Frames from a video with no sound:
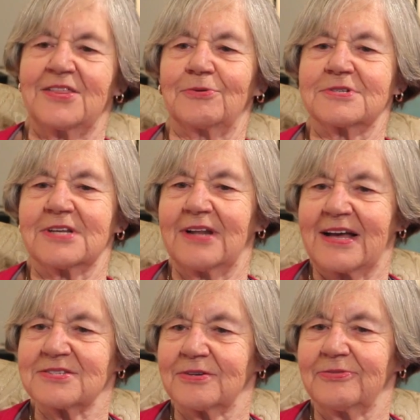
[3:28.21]
There was
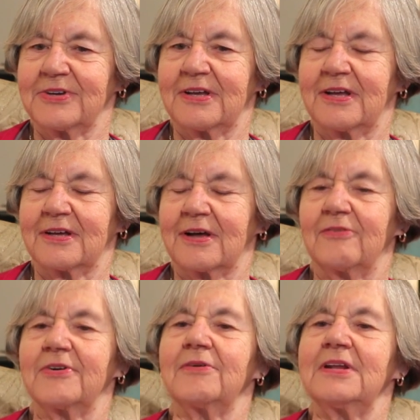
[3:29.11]
lots of uh, a
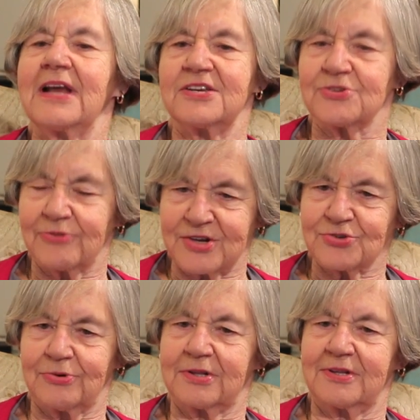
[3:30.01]
very nice
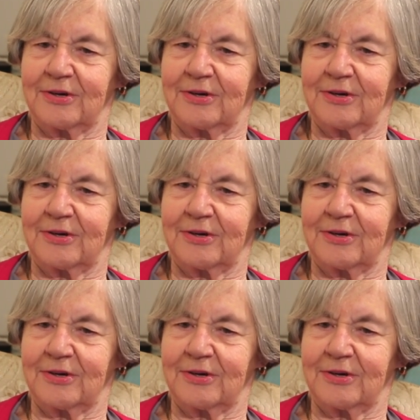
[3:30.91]
restaurant,